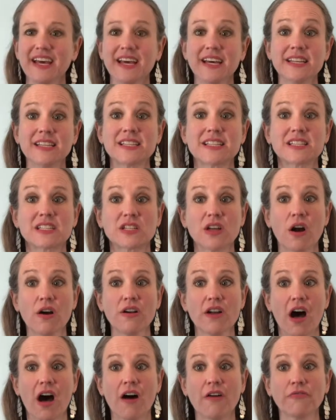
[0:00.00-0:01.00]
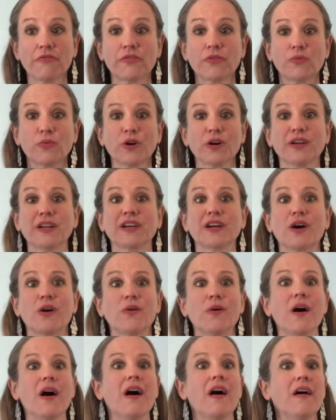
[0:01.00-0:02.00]
To start off, we're going to go
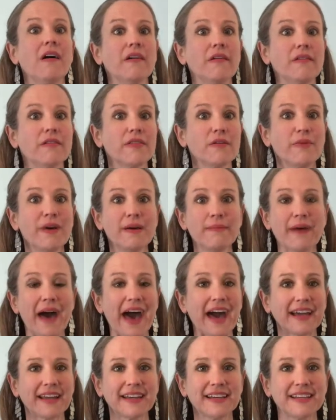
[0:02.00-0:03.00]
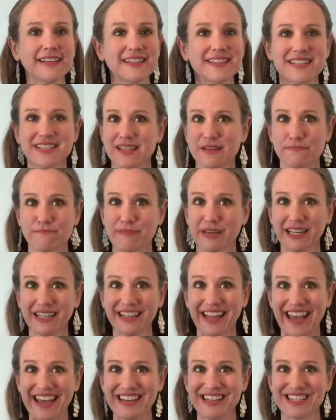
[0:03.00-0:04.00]
all the way back to the Middle
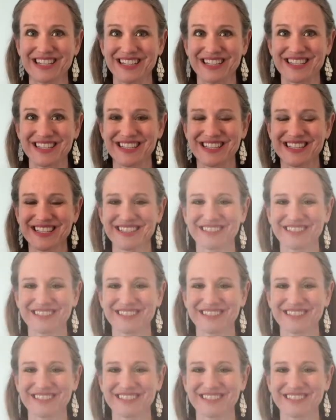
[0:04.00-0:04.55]
Ages.